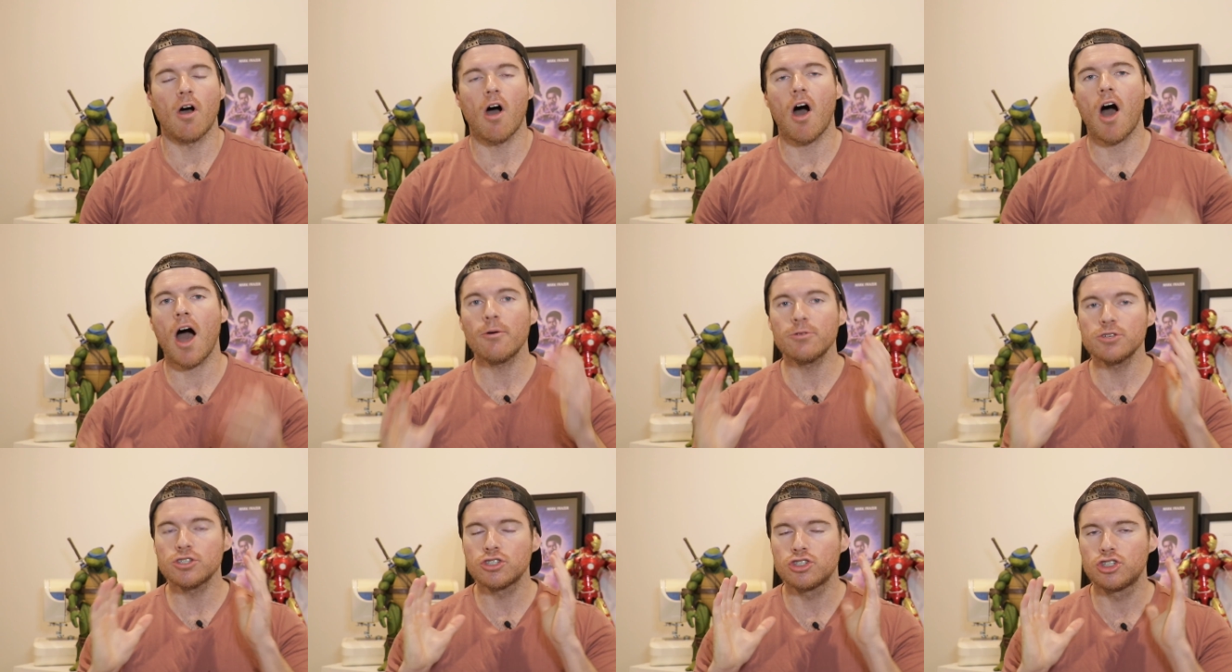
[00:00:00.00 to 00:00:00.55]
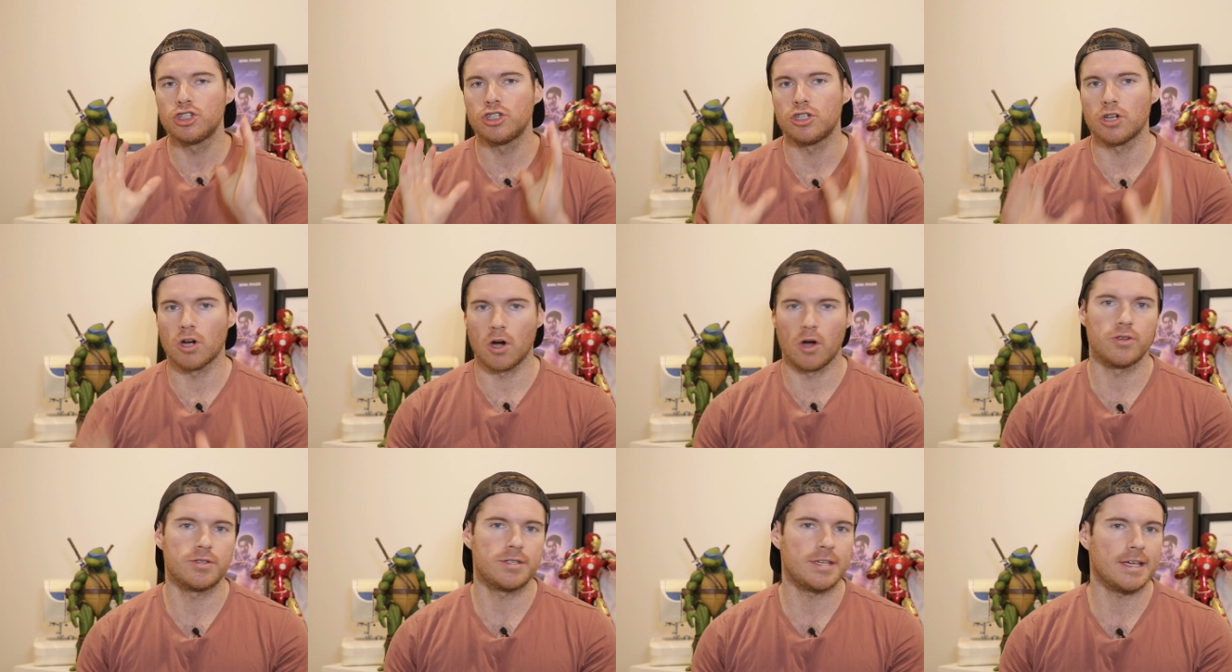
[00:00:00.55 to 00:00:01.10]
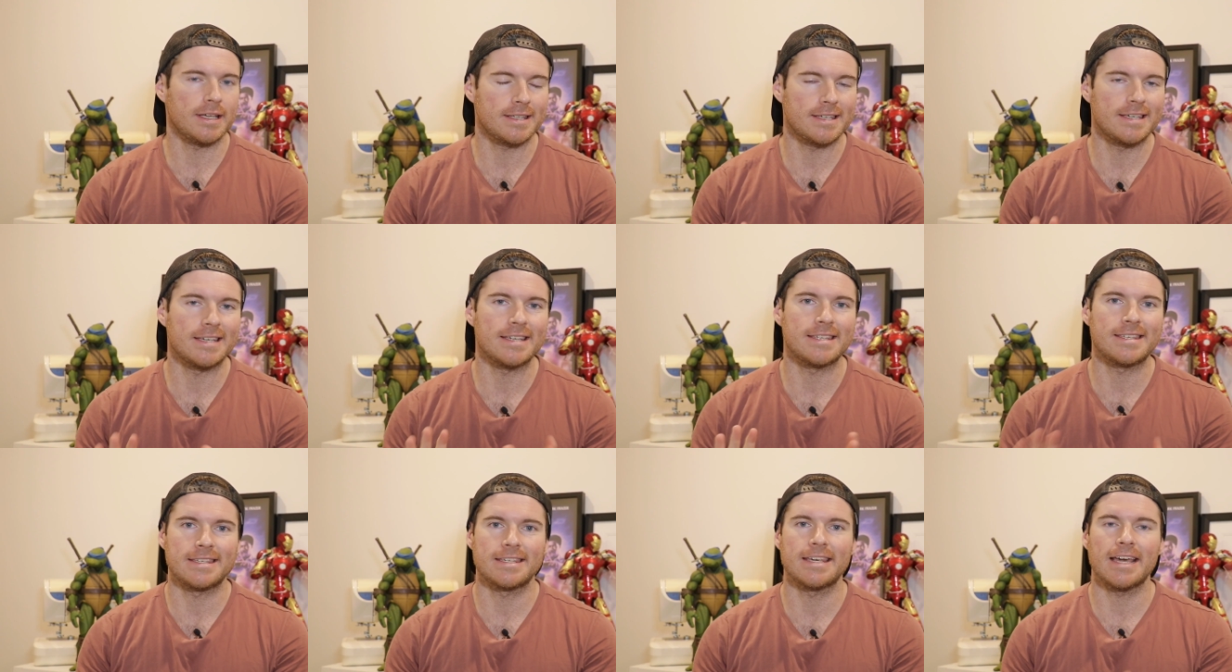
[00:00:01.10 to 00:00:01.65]
I was jonesing
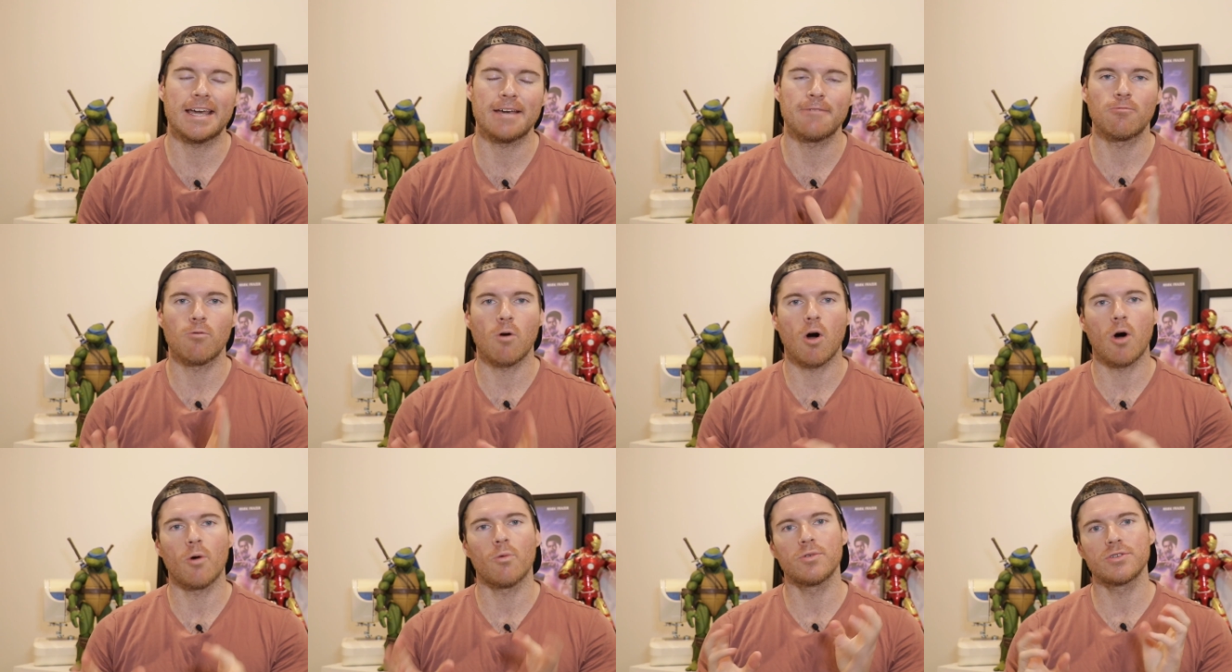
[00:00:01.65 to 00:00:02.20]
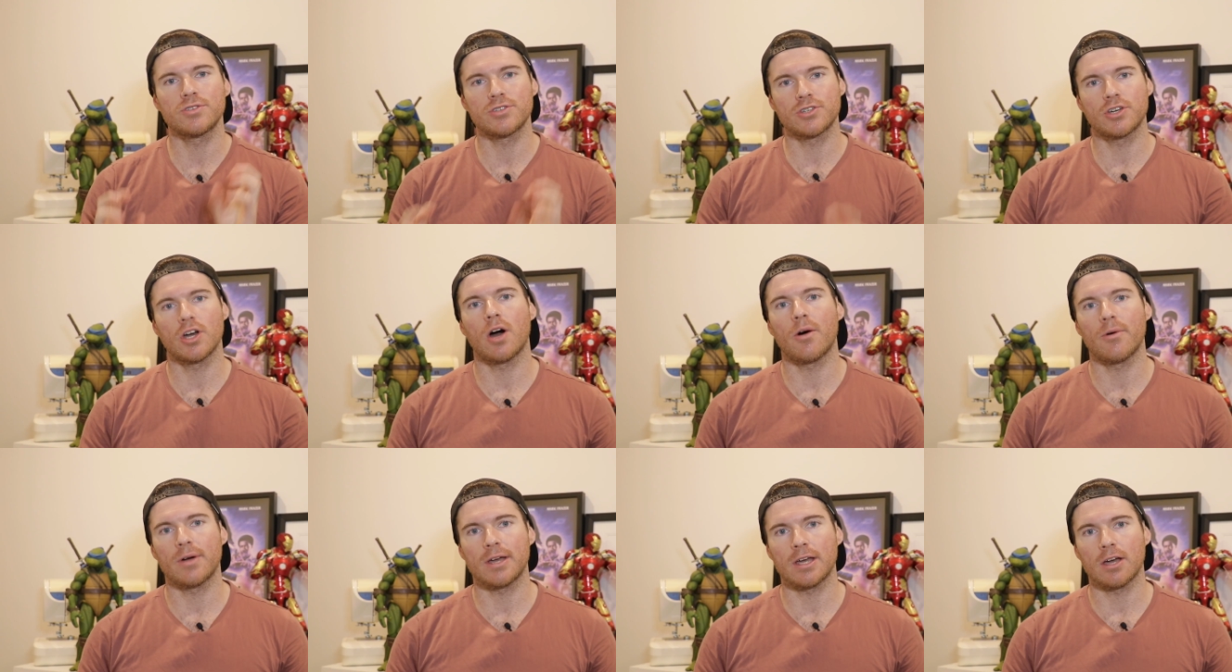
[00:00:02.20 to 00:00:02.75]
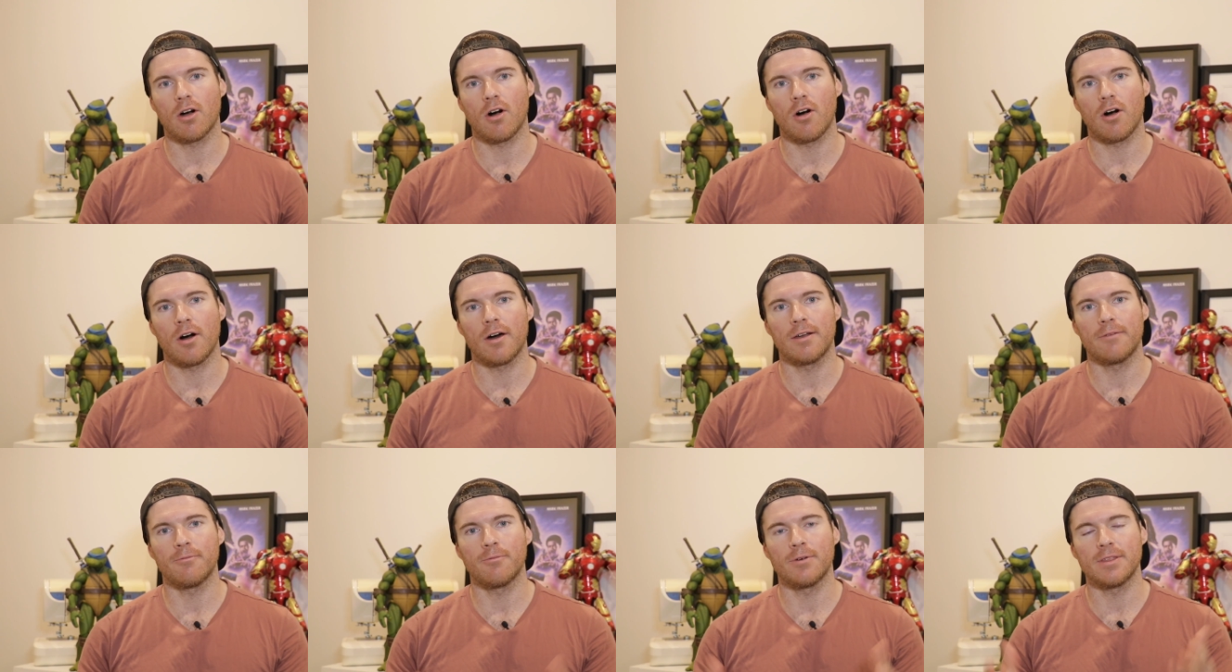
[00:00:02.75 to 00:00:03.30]
to see what was going
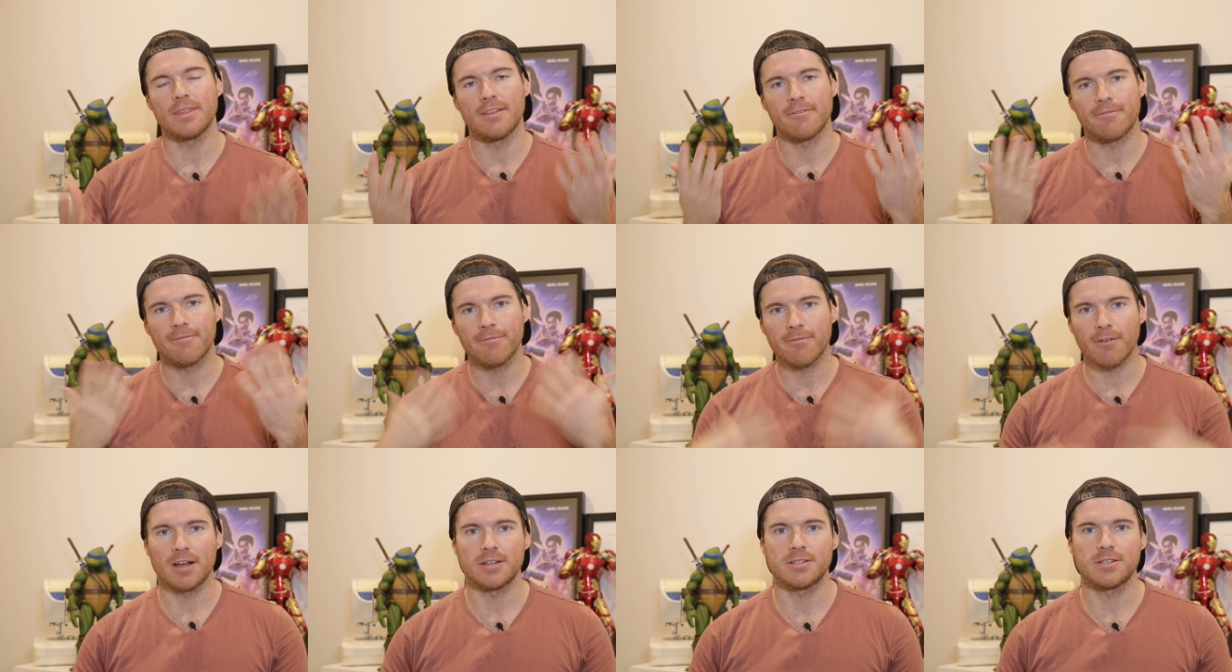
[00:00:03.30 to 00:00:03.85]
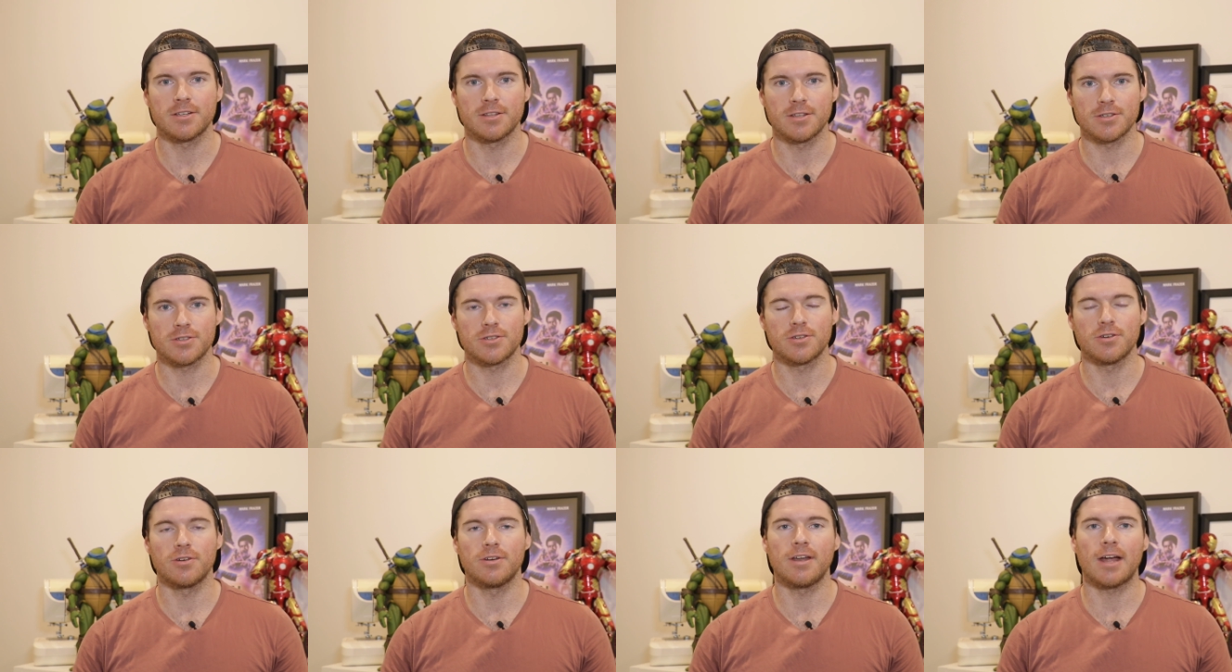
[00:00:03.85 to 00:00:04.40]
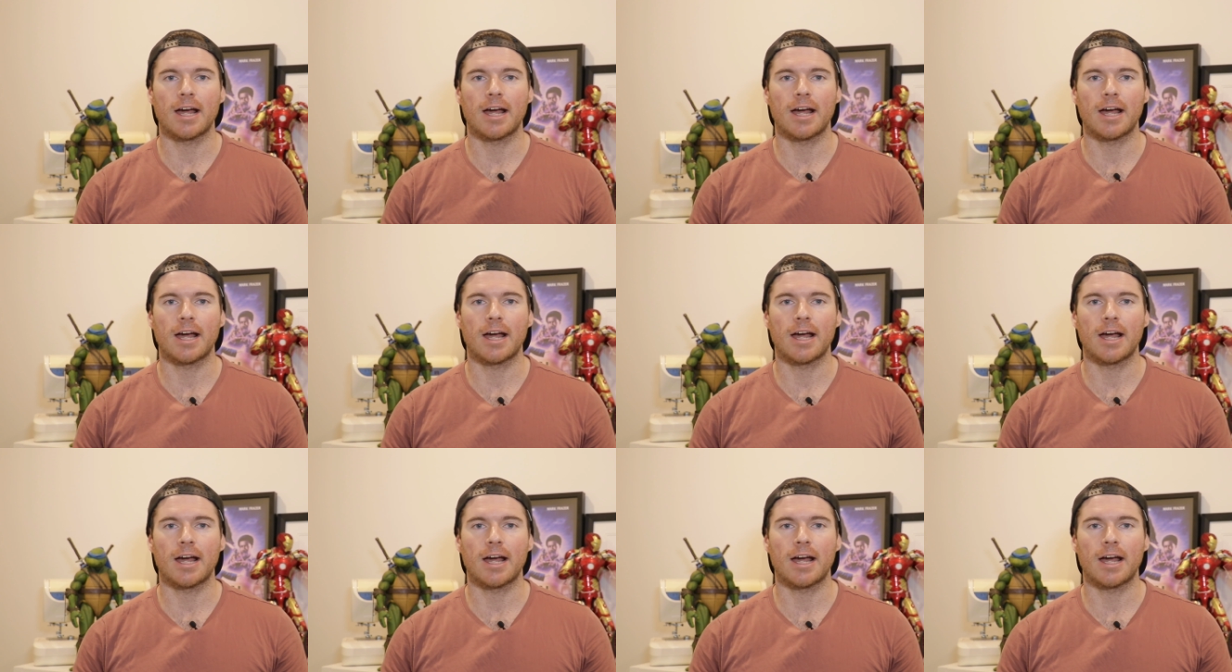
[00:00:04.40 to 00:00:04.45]
on with the front of the suit.